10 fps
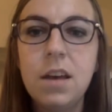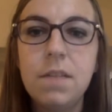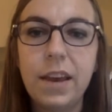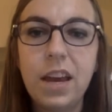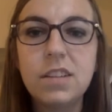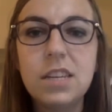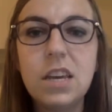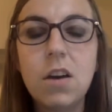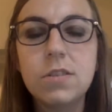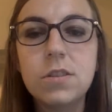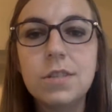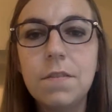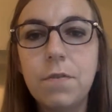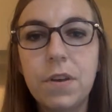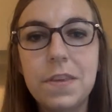Vygotsky also
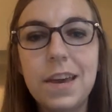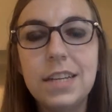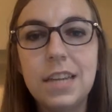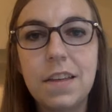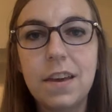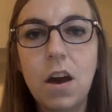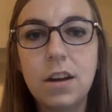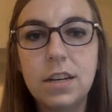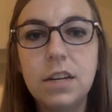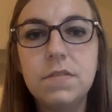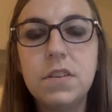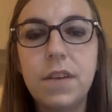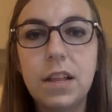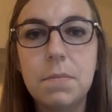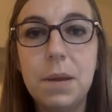set forth the idea that cognitive
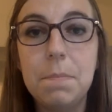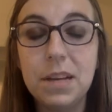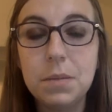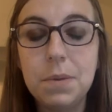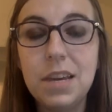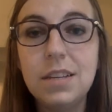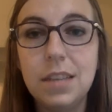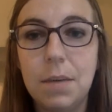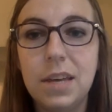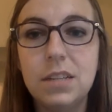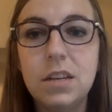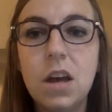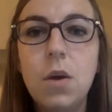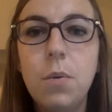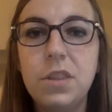development must be examined
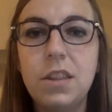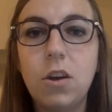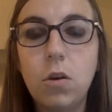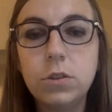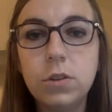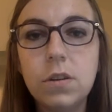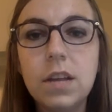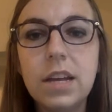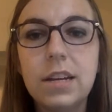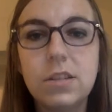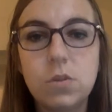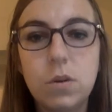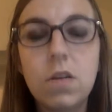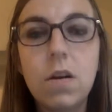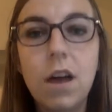within the cultural and
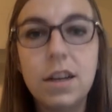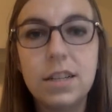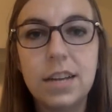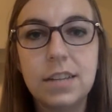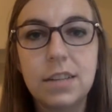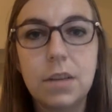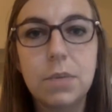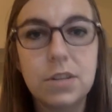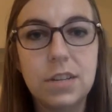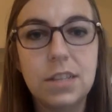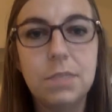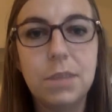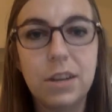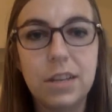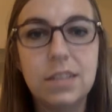historical context that a person
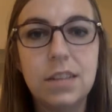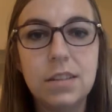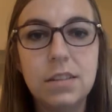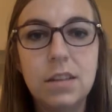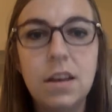experiences.